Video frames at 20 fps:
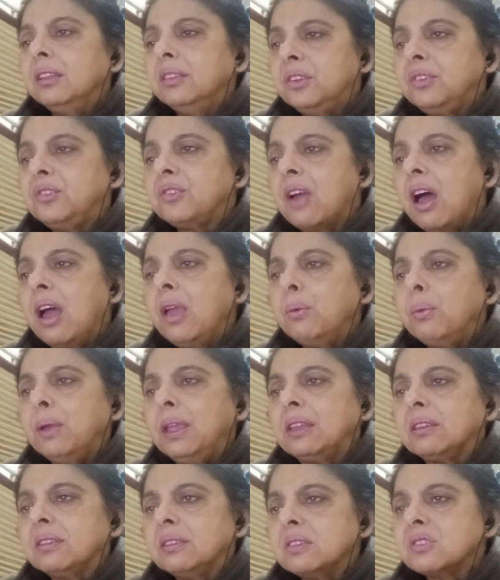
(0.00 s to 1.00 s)
The dry
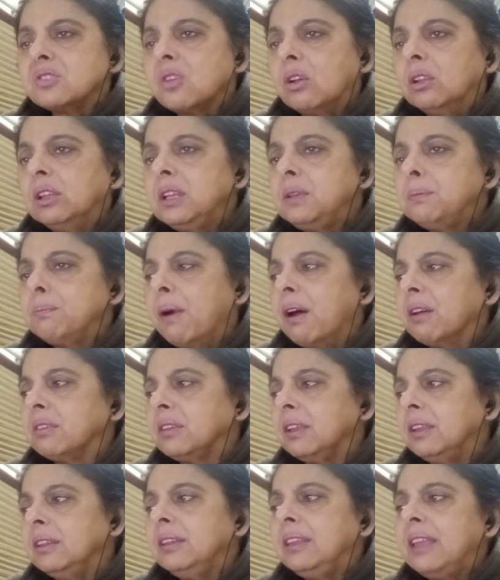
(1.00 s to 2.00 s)
weight, the solid
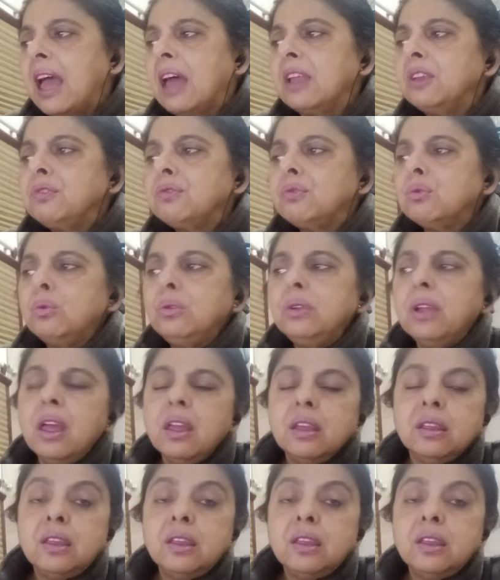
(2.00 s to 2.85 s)
part in canned food